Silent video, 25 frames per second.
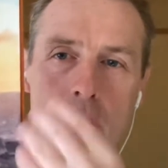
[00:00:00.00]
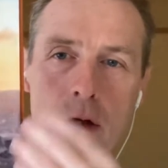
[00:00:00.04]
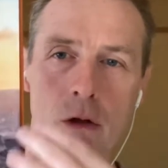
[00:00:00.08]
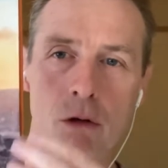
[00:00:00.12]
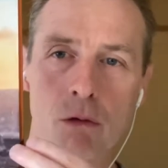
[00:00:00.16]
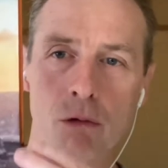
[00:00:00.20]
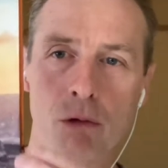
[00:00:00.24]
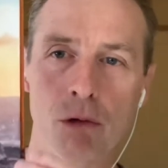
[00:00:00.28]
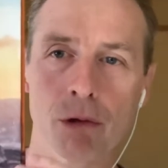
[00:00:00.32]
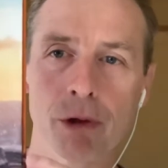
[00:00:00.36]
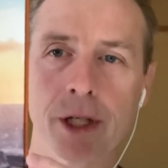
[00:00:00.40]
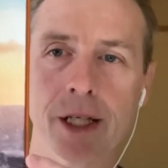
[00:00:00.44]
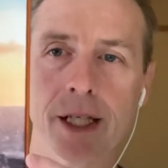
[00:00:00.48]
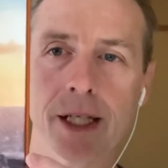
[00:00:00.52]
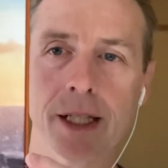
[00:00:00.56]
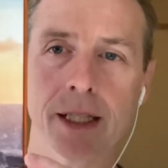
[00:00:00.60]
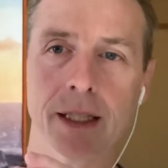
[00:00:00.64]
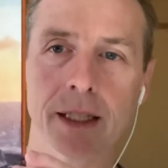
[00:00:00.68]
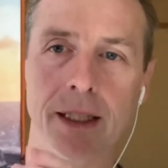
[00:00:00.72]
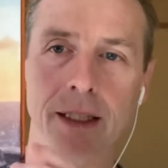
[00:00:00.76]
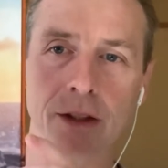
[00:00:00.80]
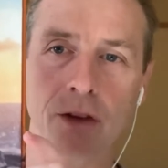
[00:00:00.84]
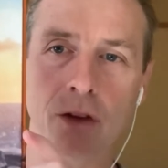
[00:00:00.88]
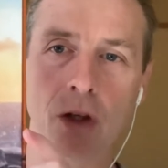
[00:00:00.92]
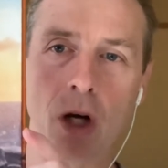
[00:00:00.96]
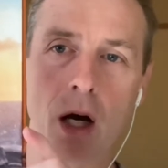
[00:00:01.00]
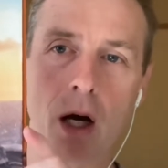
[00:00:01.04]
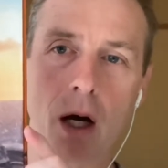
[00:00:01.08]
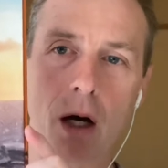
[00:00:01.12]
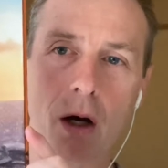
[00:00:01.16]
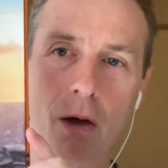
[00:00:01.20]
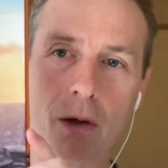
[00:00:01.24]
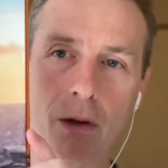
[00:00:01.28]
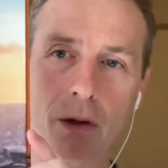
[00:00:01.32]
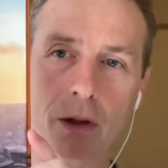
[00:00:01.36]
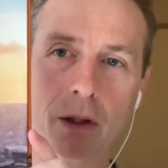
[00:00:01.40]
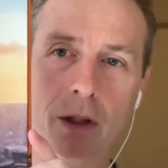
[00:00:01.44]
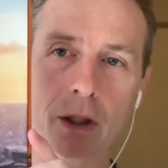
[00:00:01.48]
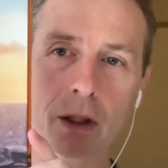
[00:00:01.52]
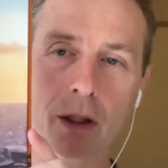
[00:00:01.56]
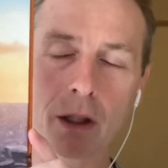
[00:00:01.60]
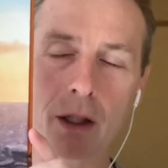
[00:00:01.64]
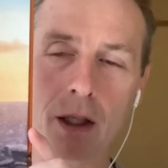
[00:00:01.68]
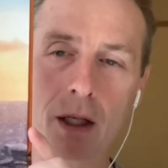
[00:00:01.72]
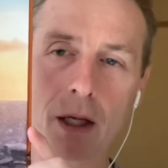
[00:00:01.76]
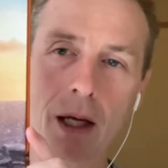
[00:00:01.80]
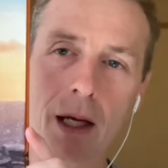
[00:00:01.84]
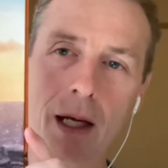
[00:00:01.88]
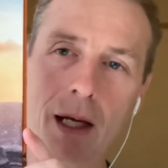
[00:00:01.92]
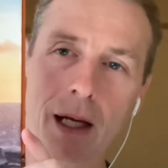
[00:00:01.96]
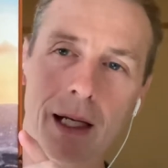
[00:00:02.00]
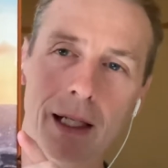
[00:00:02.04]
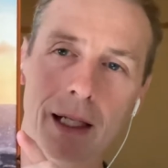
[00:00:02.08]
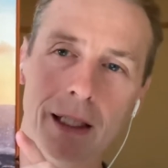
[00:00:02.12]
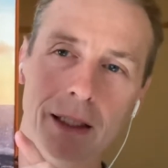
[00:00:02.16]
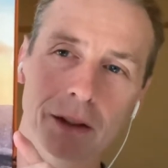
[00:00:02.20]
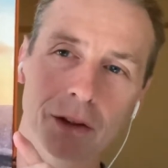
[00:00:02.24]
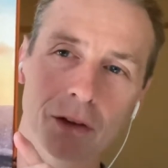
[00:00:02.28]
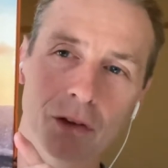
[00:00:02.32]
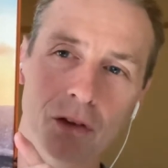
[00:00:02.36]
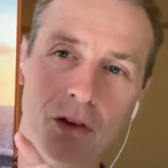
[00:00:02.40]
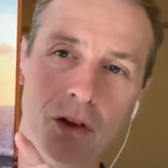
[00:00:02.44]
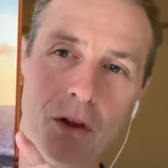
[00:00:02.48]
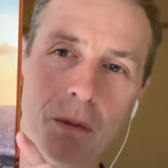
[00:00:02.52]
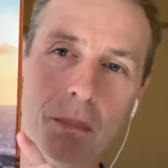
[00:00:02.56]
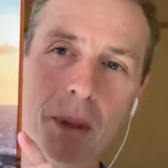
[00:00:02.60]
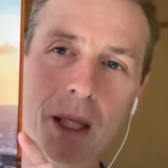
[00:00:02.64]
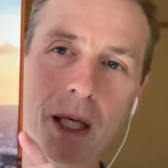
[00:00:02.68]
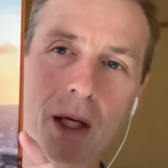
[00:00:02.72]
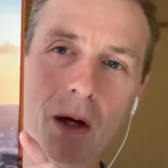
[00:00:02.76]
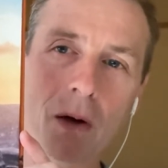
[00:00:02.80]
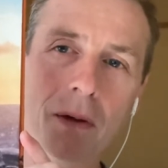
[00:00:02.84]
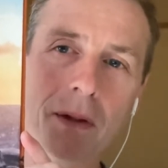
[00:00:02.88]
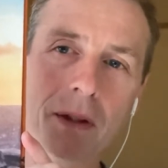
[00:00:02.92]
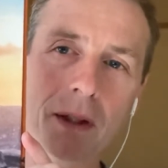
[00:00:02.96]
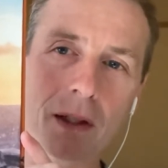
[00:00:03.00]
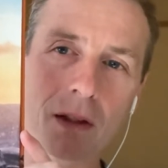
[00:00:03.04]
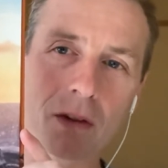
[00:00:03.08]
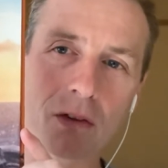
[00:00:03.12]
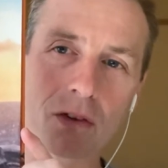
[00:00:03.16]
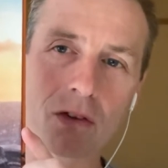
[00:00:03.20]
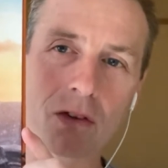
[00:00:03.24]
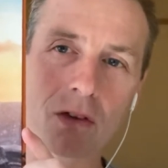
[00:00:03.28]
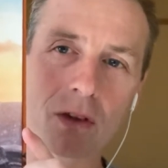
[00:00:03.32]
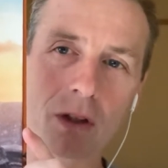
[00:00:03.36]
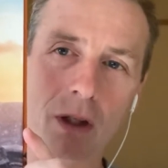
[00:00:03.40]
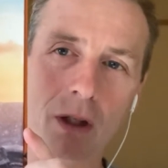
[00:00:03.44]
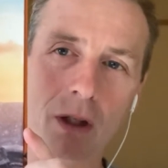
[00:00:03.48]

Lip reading: really dark. And to be honest,